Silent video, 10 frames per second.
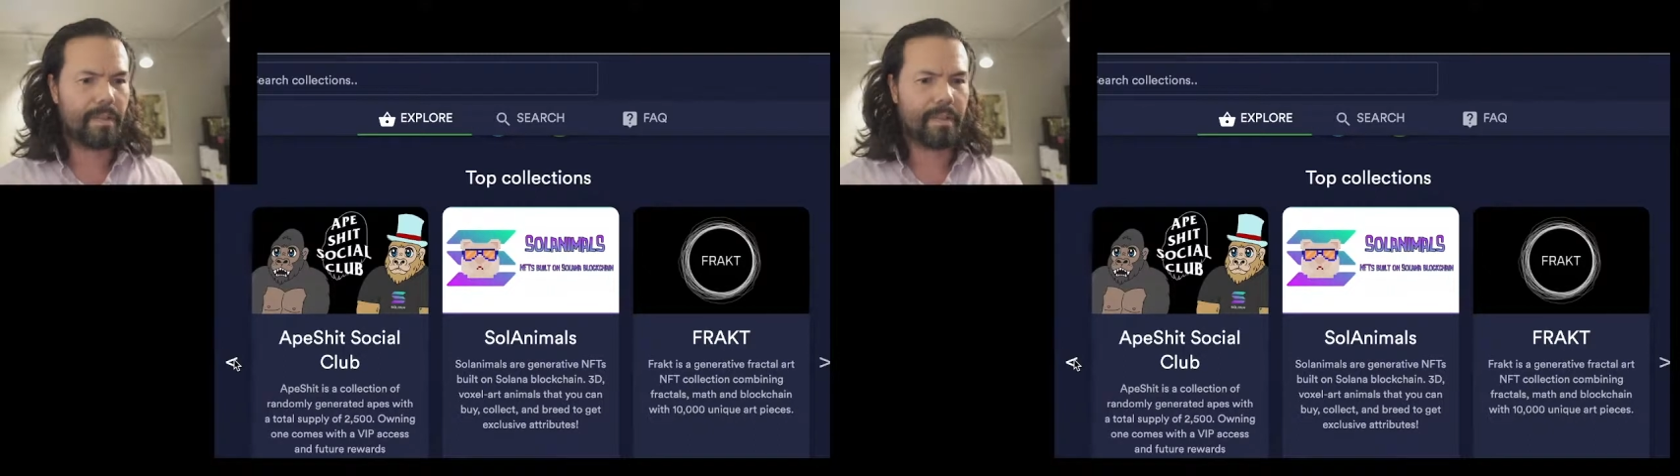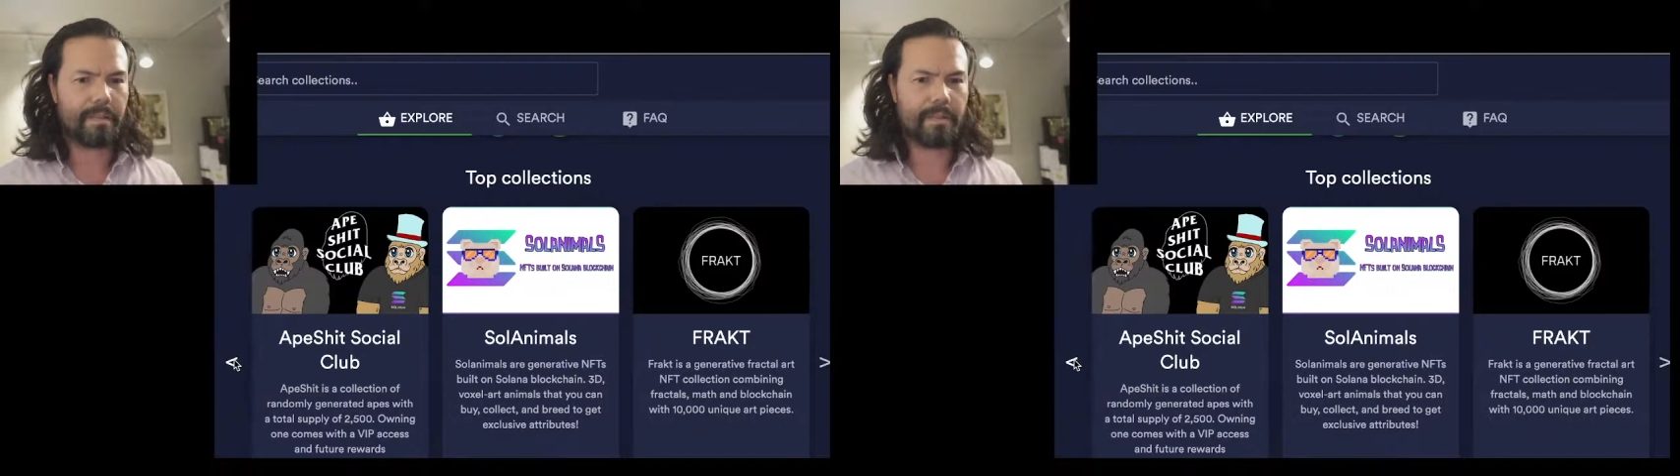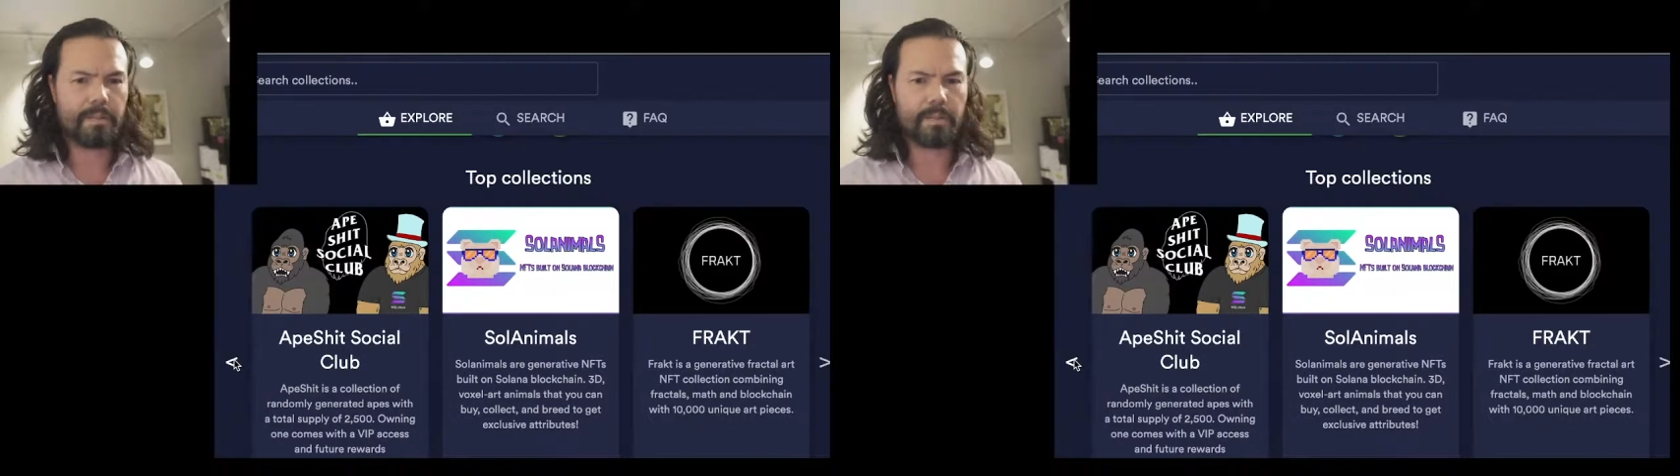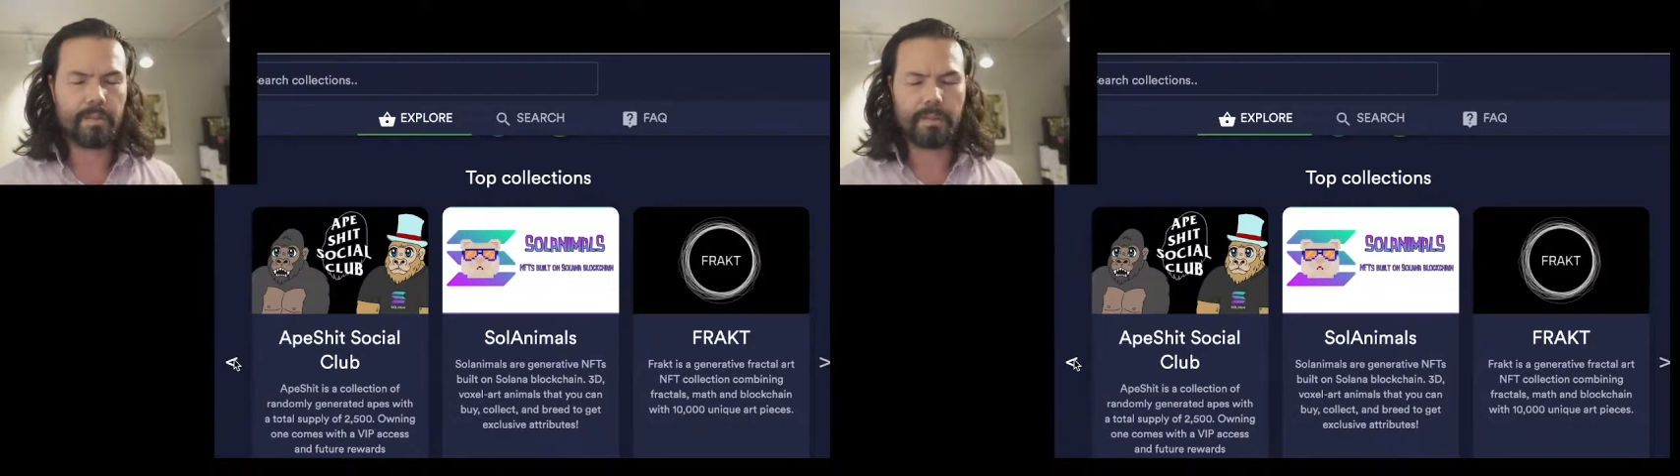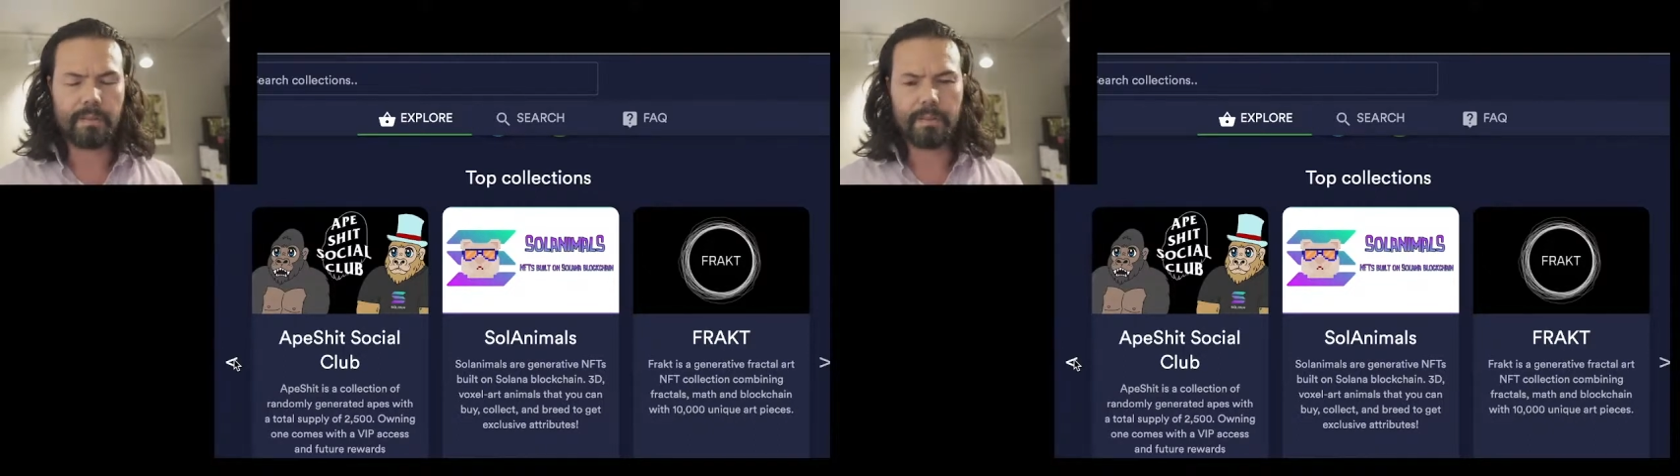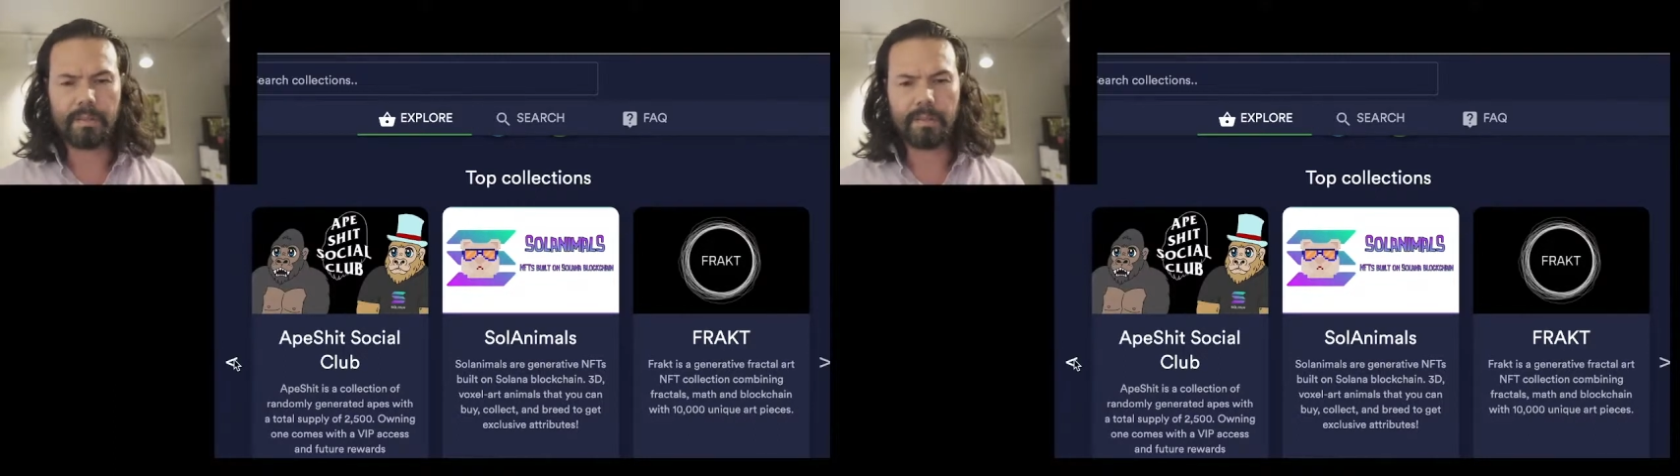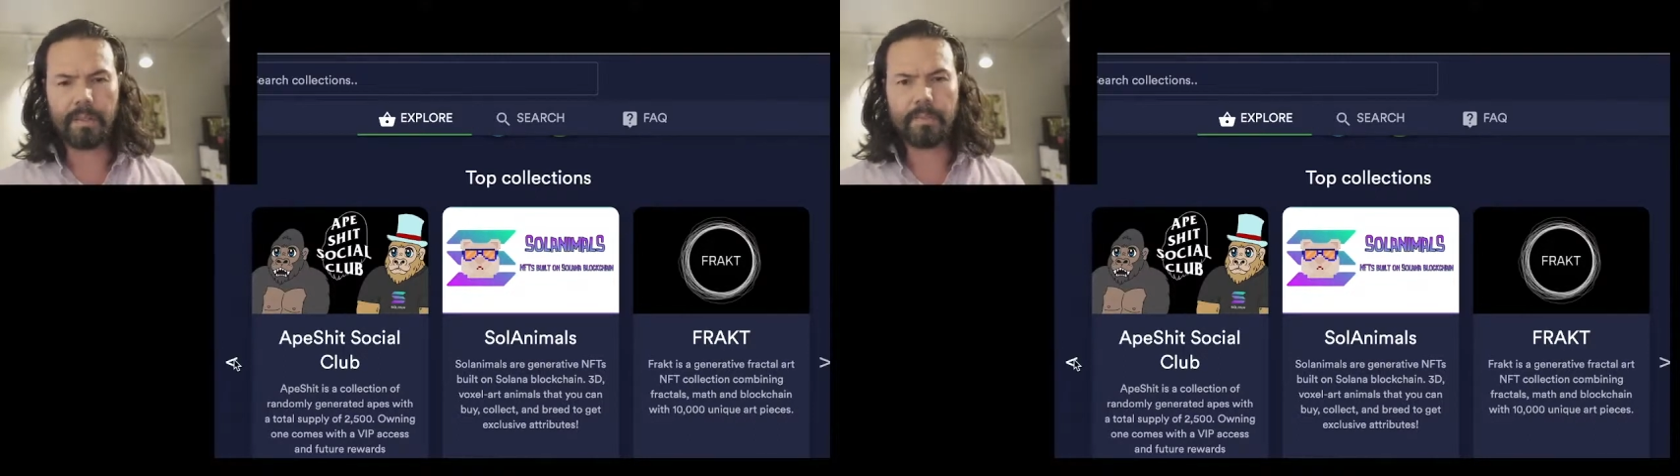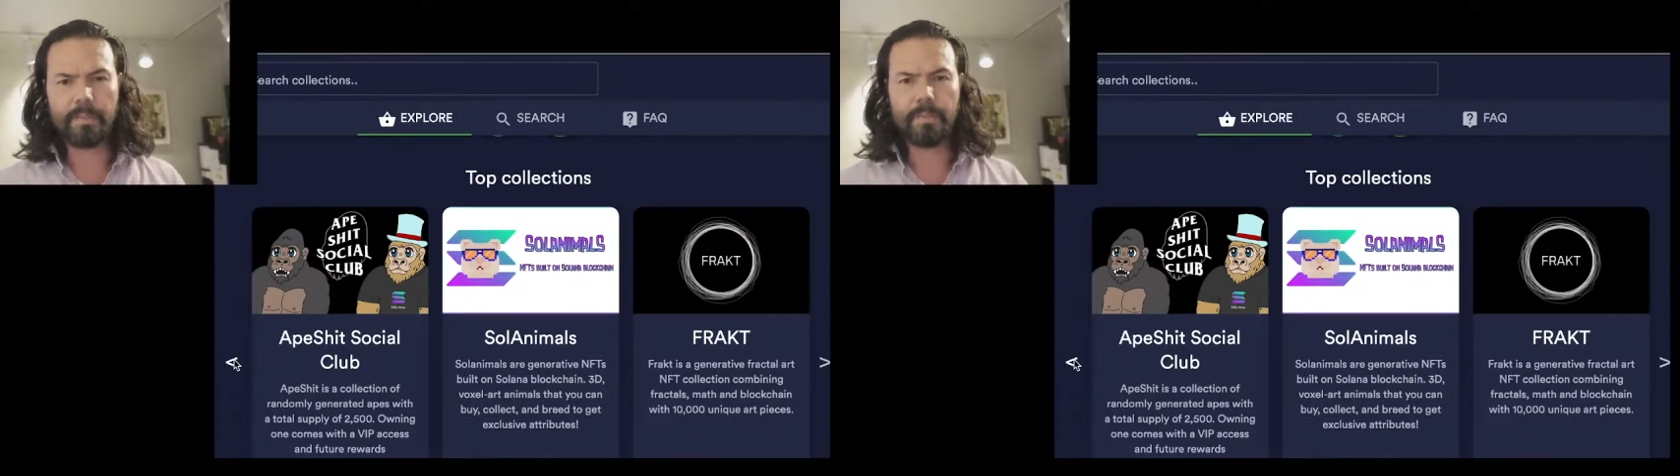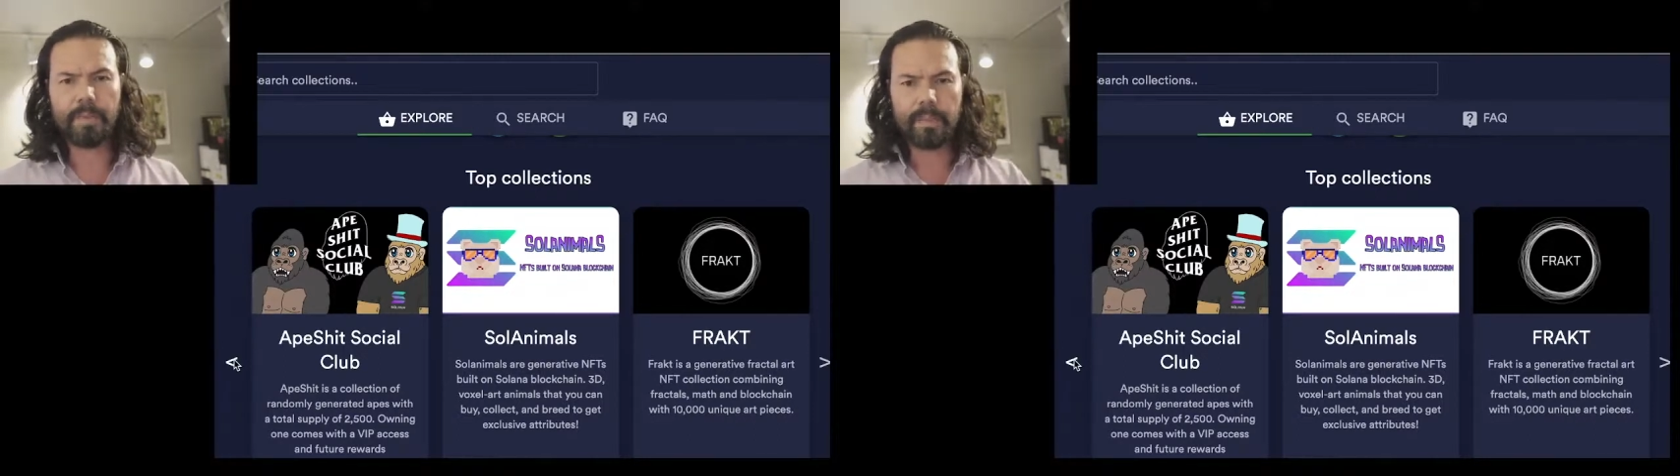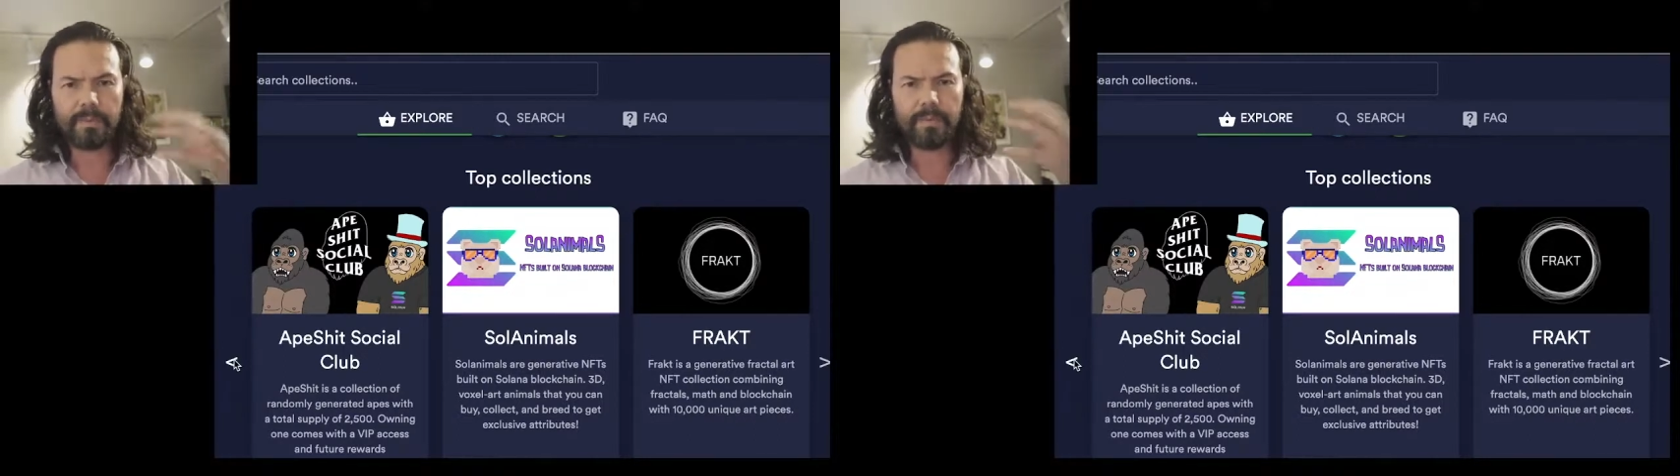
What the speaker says: does hundreds of millions